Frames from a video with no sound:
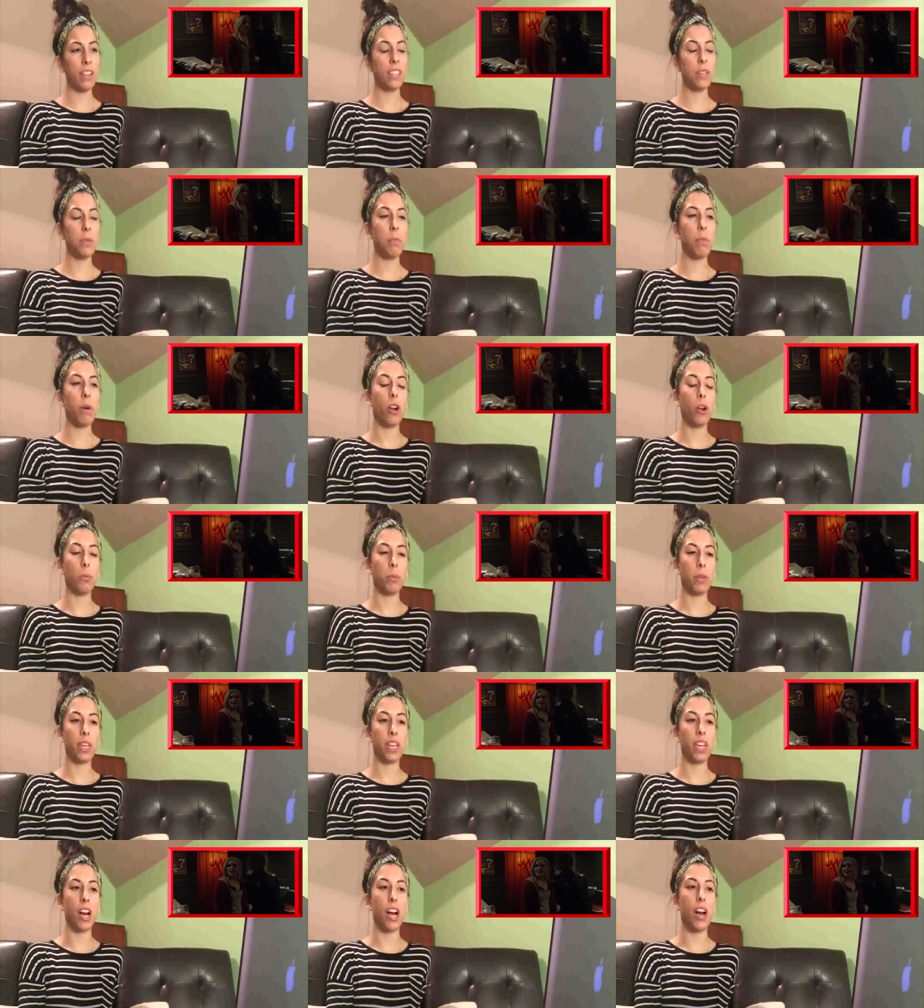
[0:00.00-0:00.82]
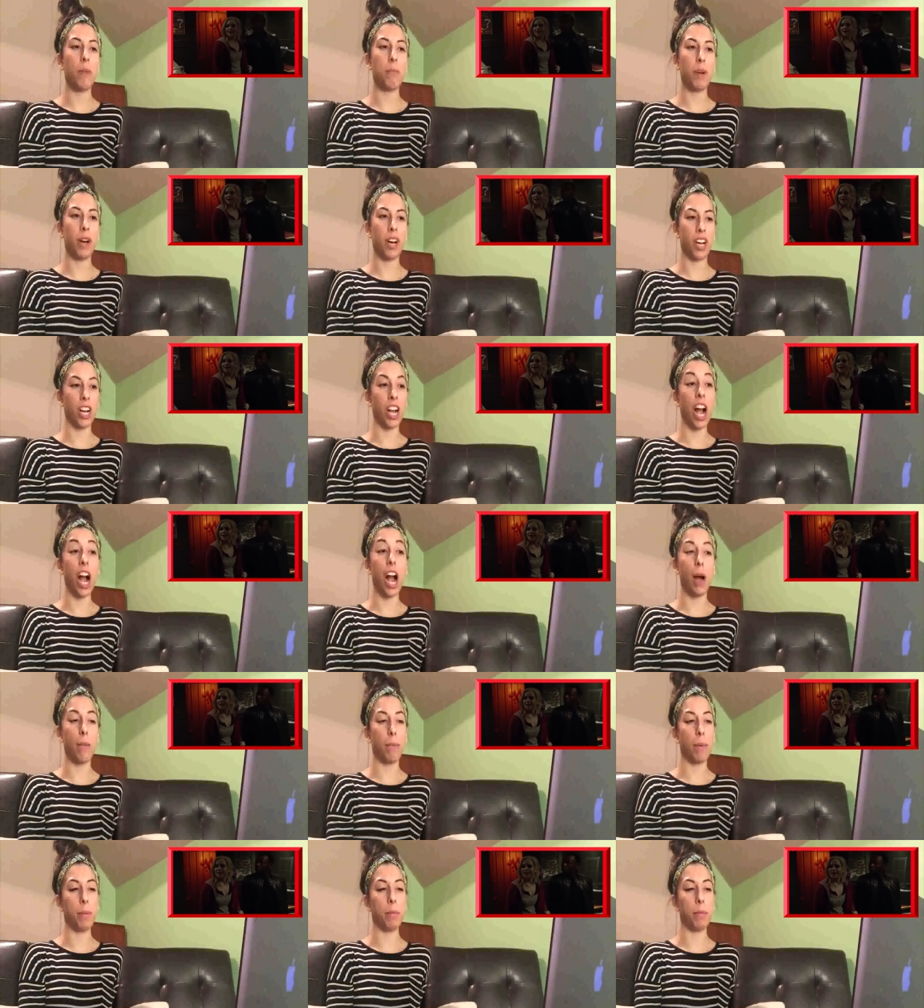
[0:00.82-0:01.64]
does a bar become a
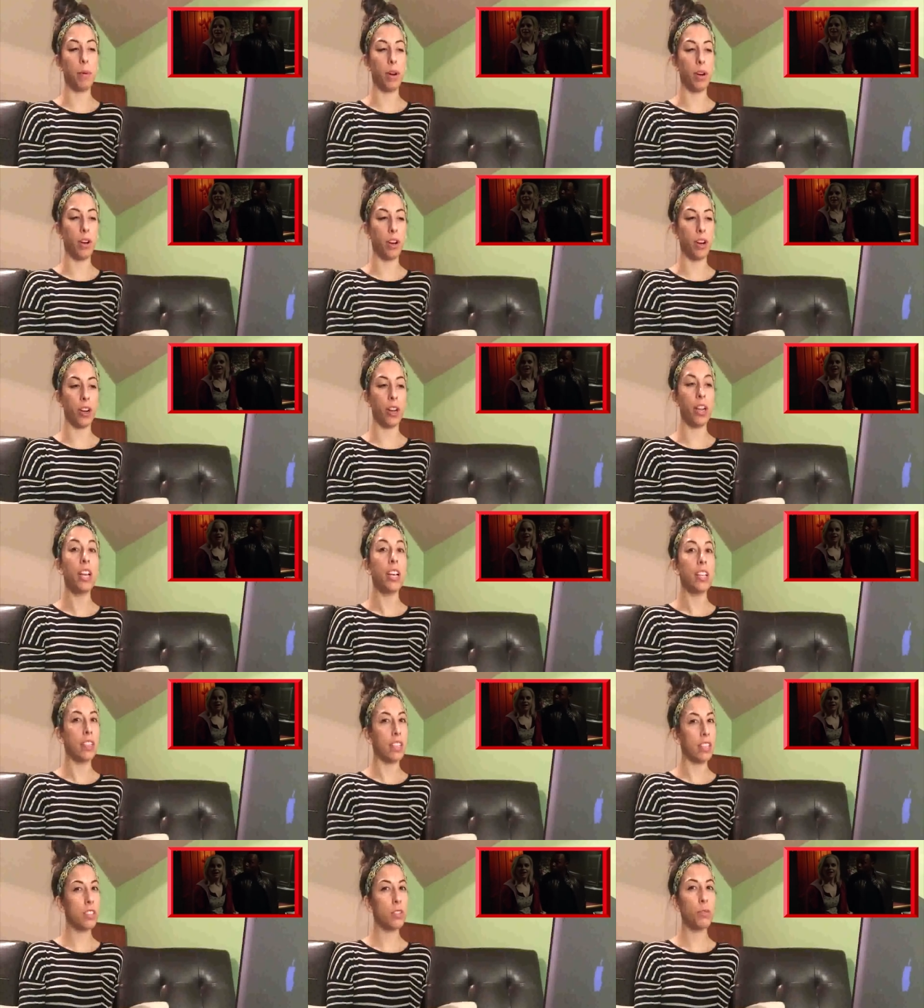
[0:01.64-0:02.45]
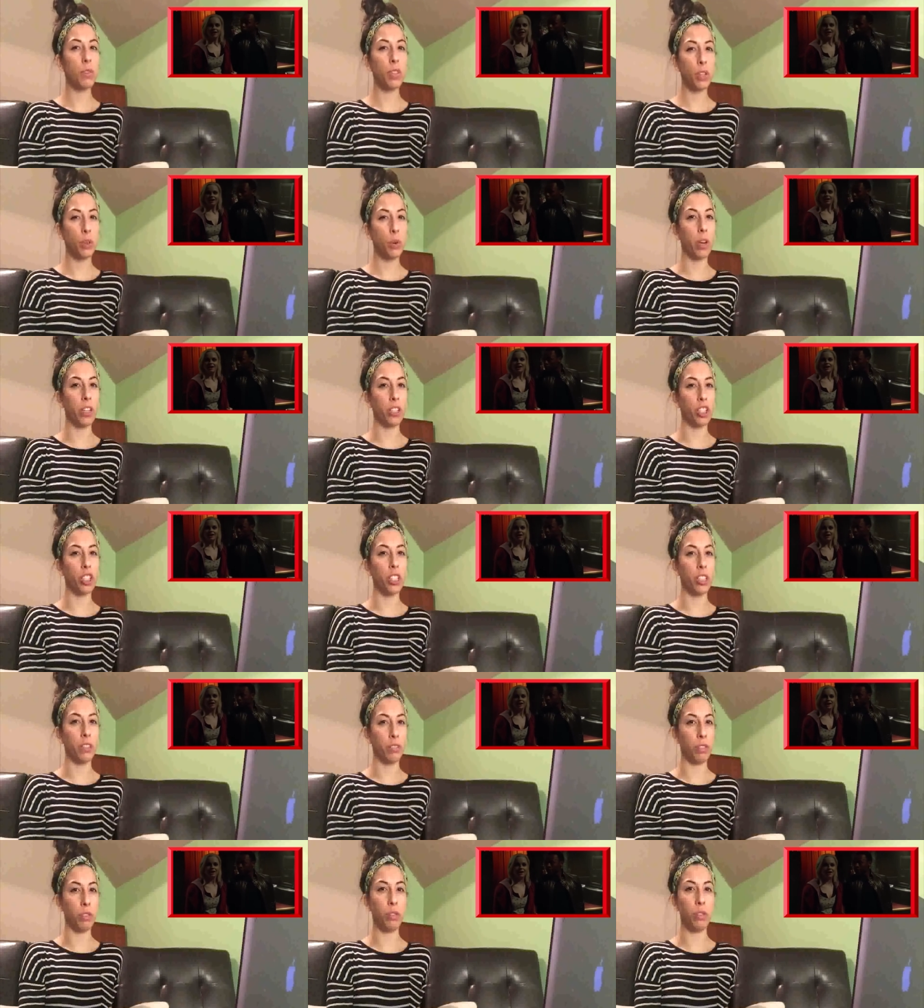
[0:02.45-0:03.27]
cop bar? That's a real question.
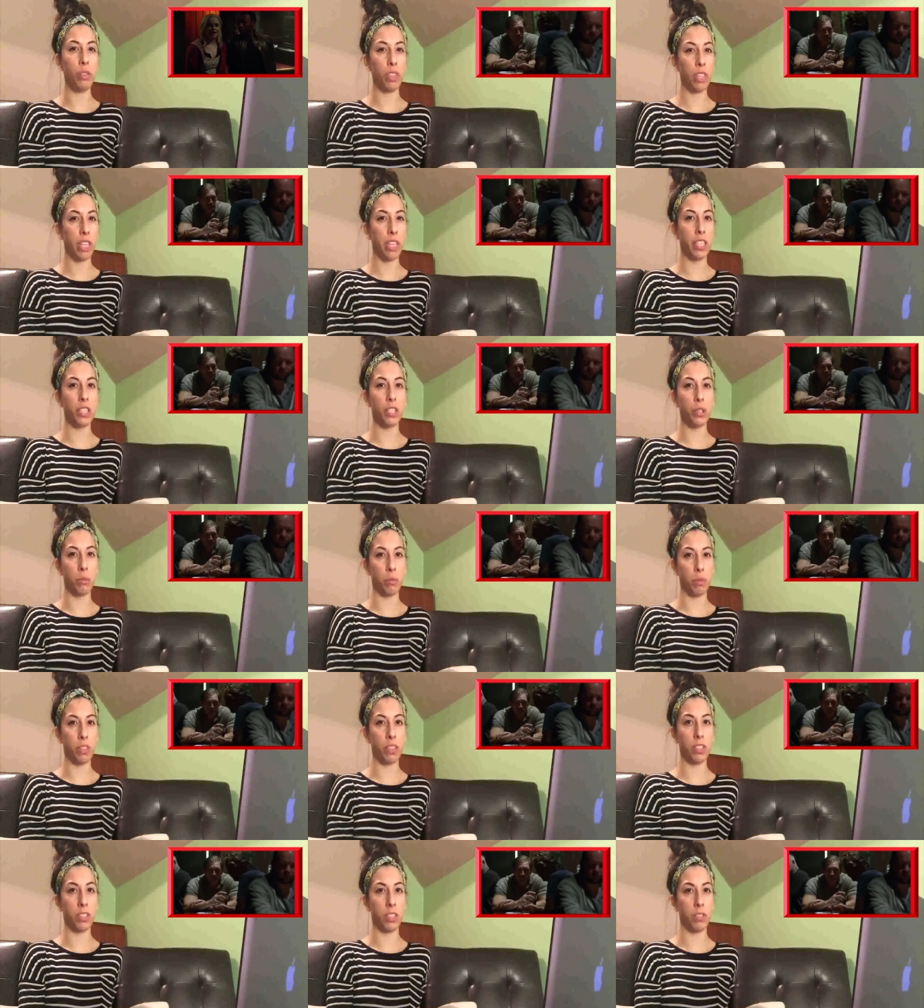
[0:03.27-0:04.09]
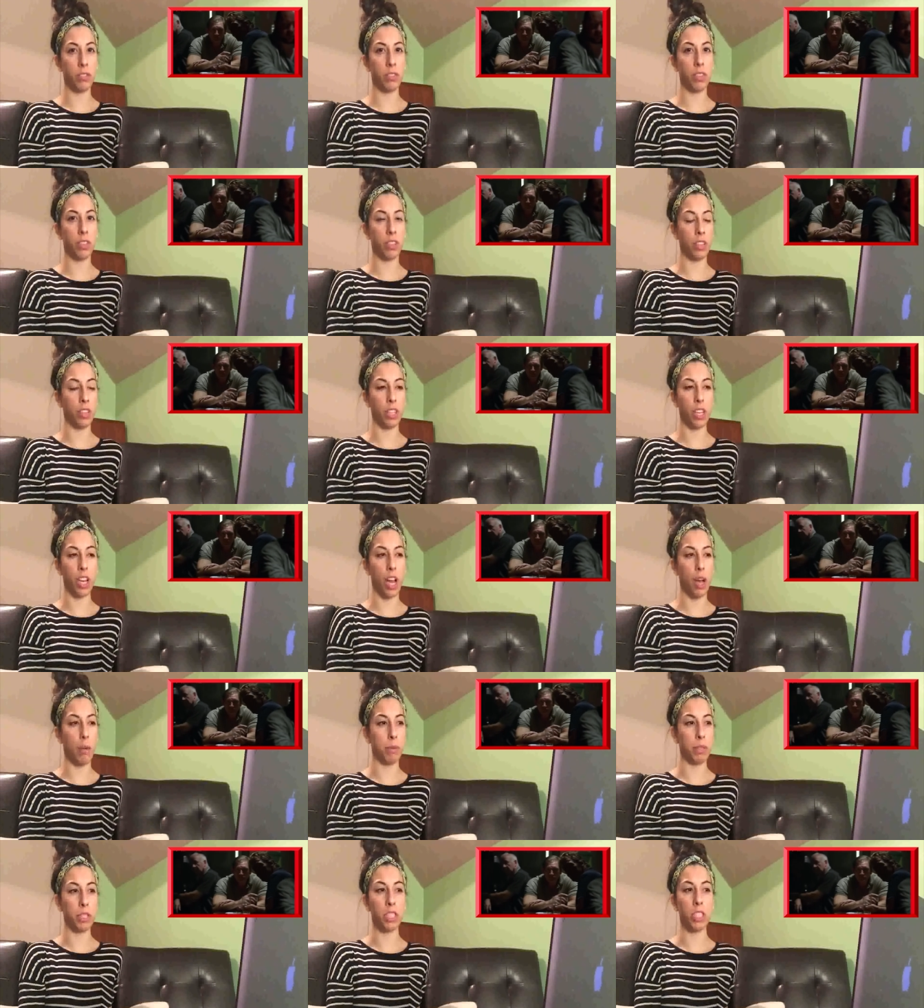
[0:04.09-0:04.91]
If you know the answer, please leave it in the
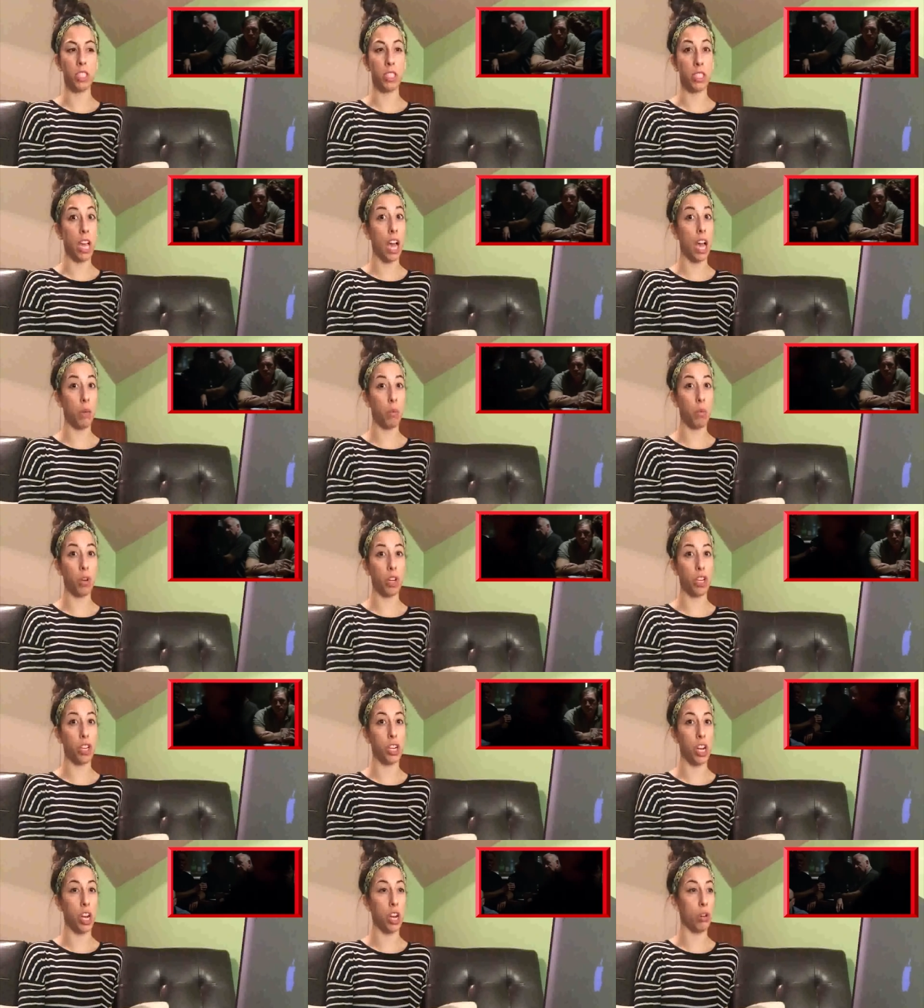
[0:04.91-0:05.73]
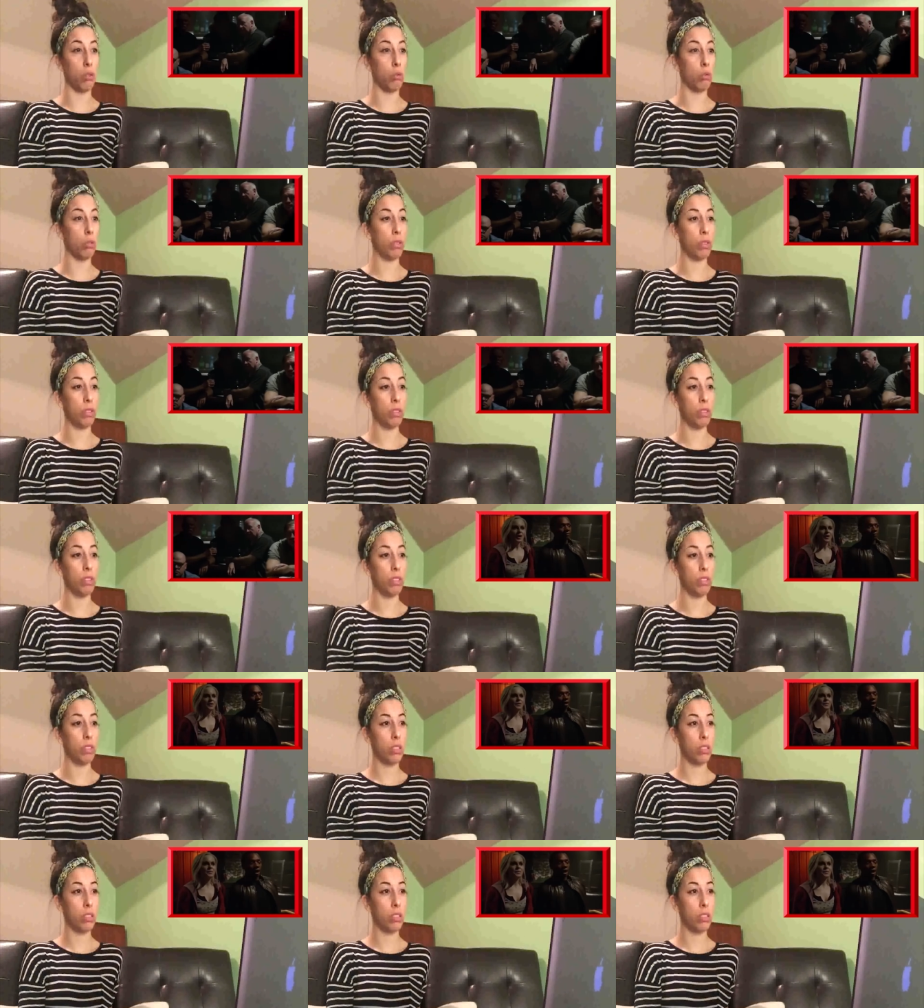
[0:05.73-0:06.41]
comments because I want to know.